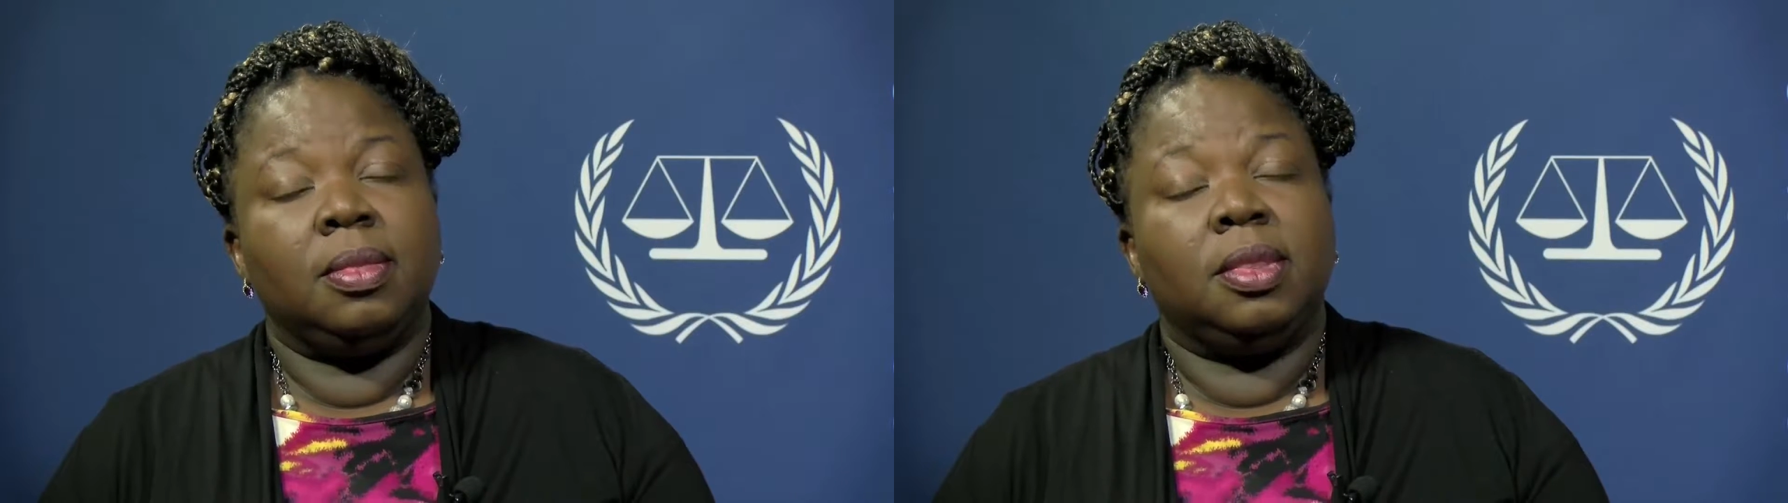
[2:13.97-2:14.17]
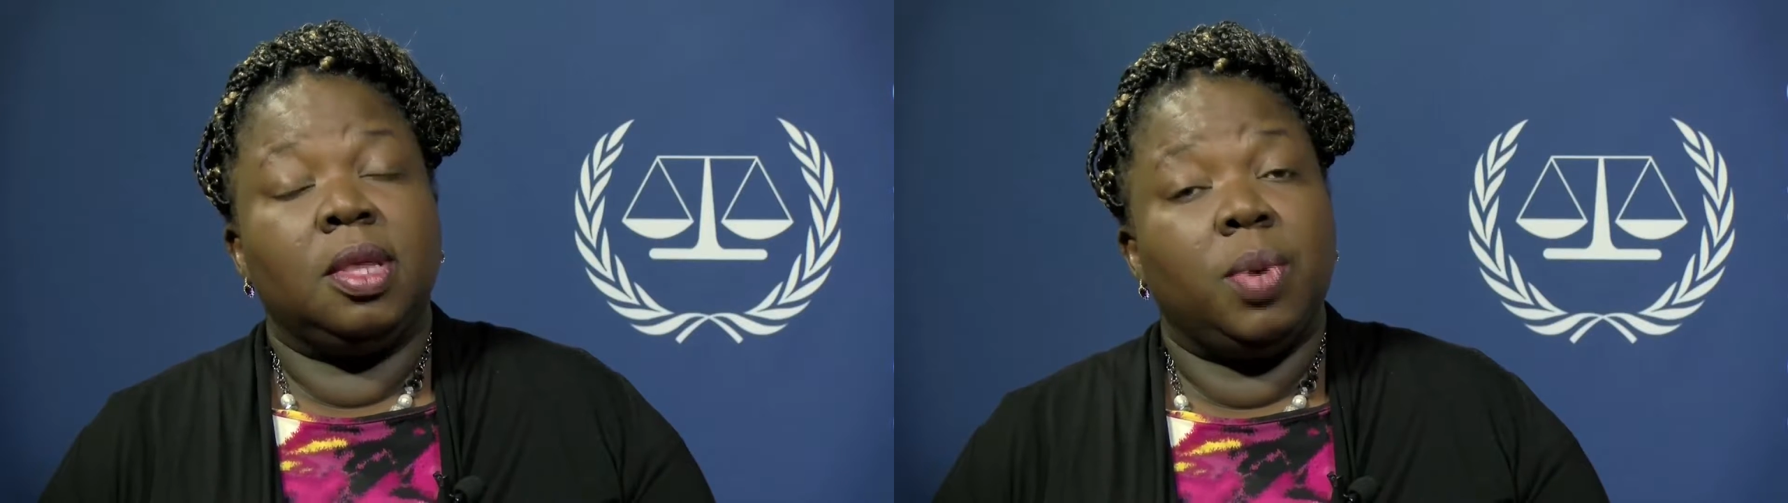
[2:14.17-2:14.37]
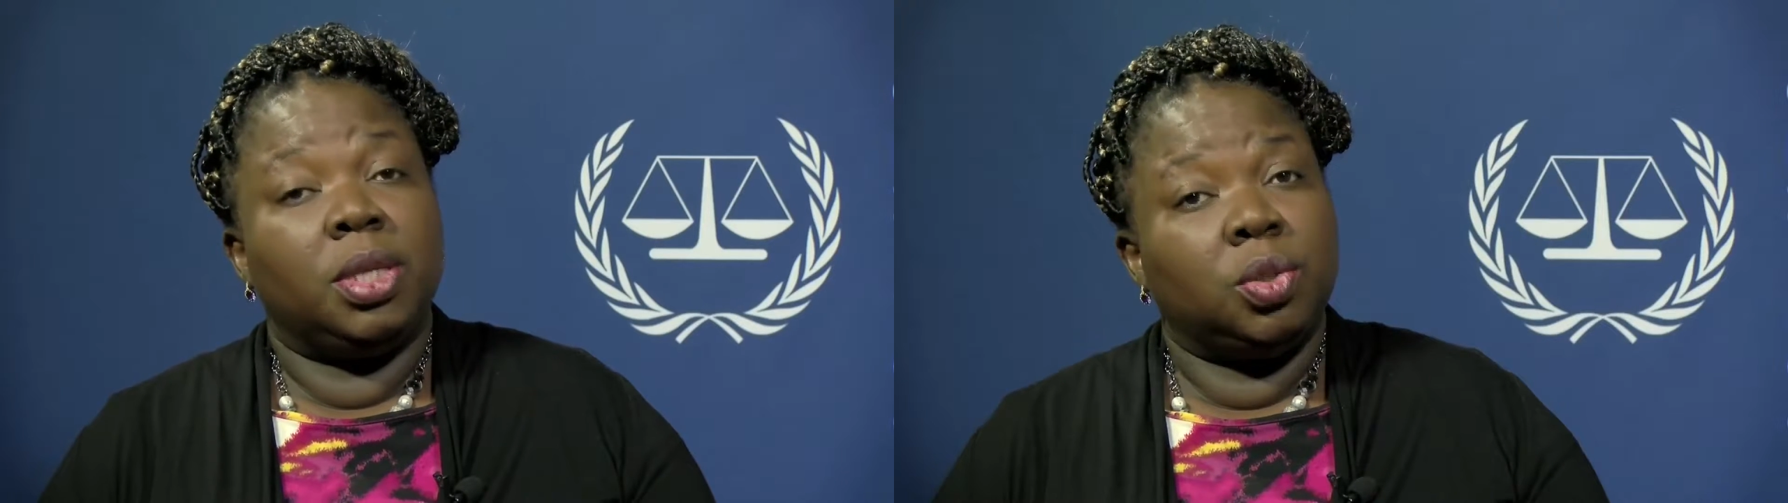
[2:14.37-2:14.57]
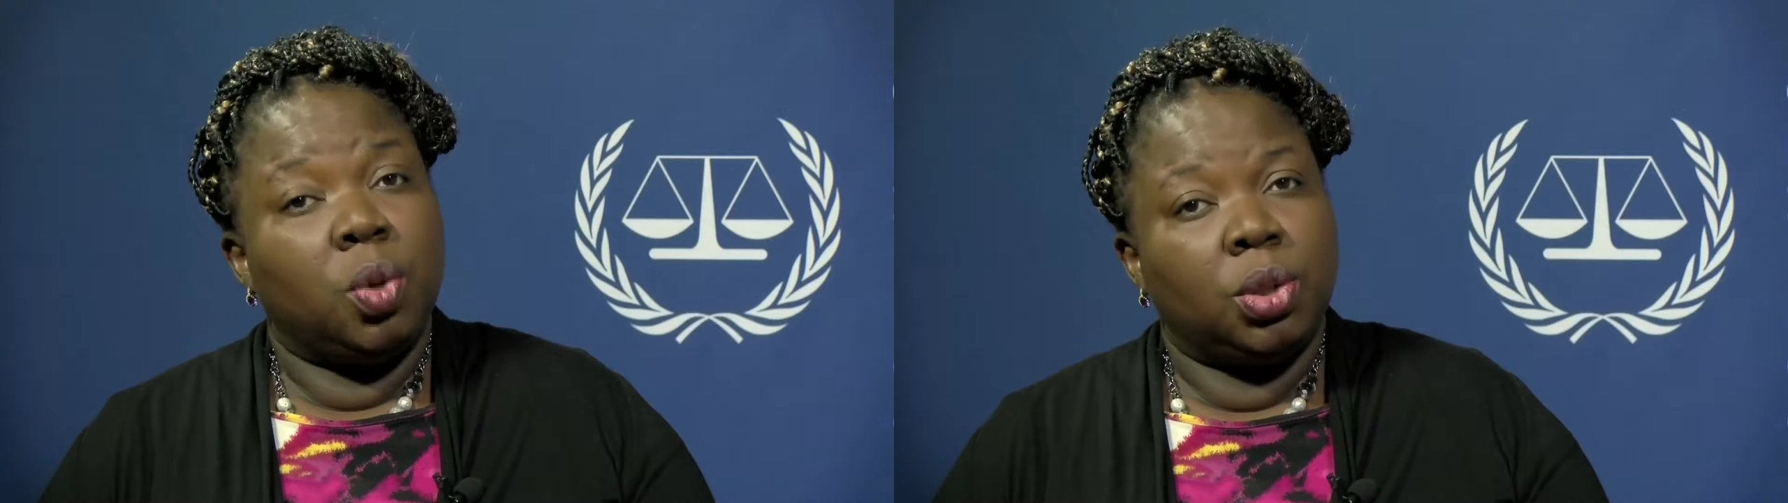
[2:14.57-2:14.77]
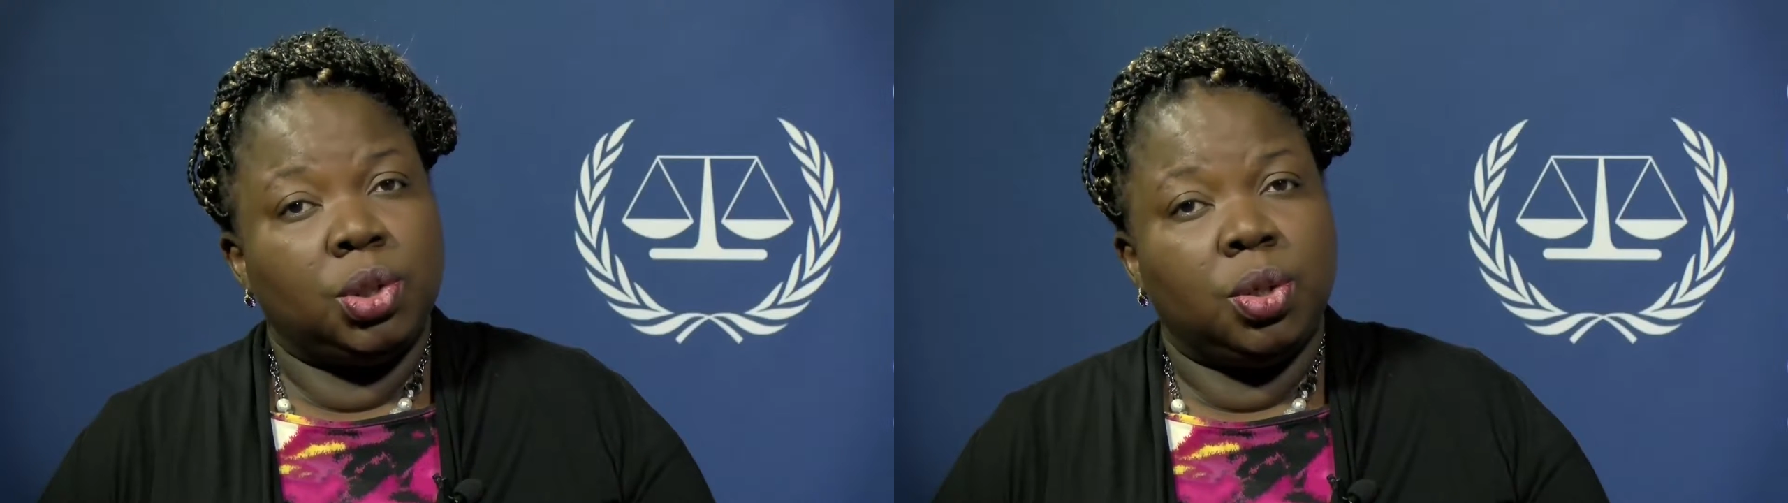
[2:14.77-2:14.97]
They were
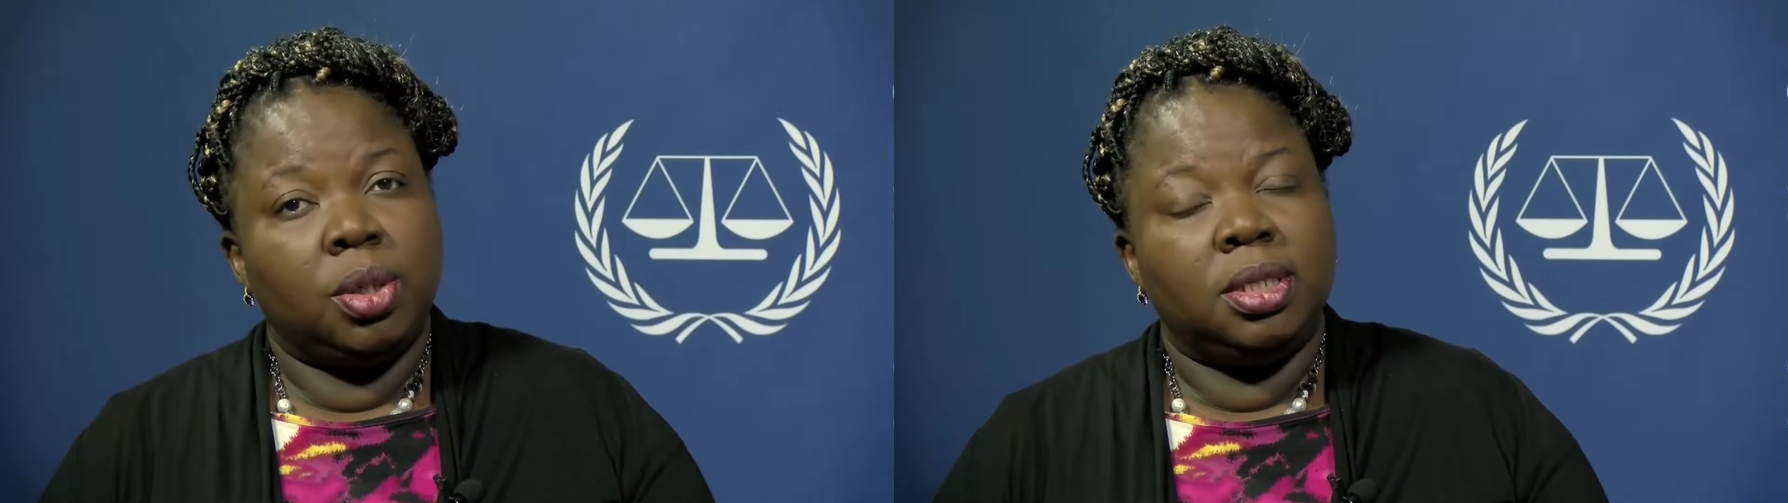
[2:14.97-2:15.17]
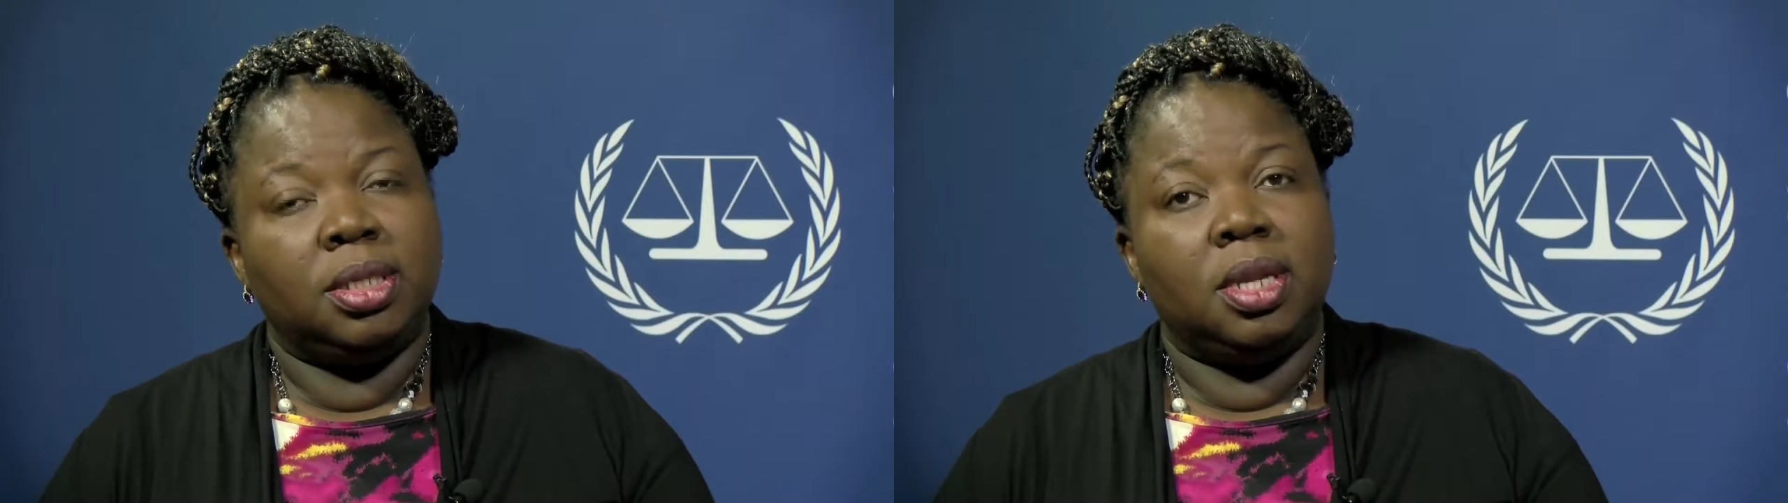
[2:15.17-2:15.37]
tortured,